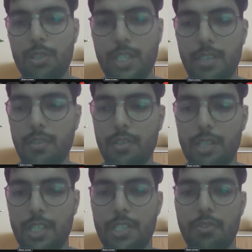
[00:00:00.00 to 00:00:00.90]
sure that
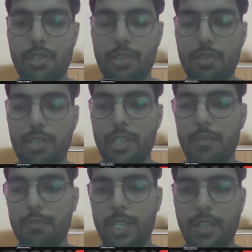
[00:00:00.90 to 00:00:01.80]
these requests only
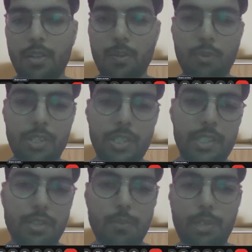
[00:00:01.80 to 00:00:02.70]
come right, not more than
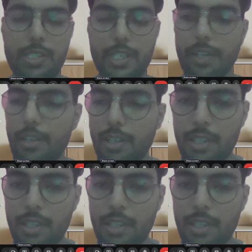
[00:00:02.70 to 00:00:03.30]
this on per second.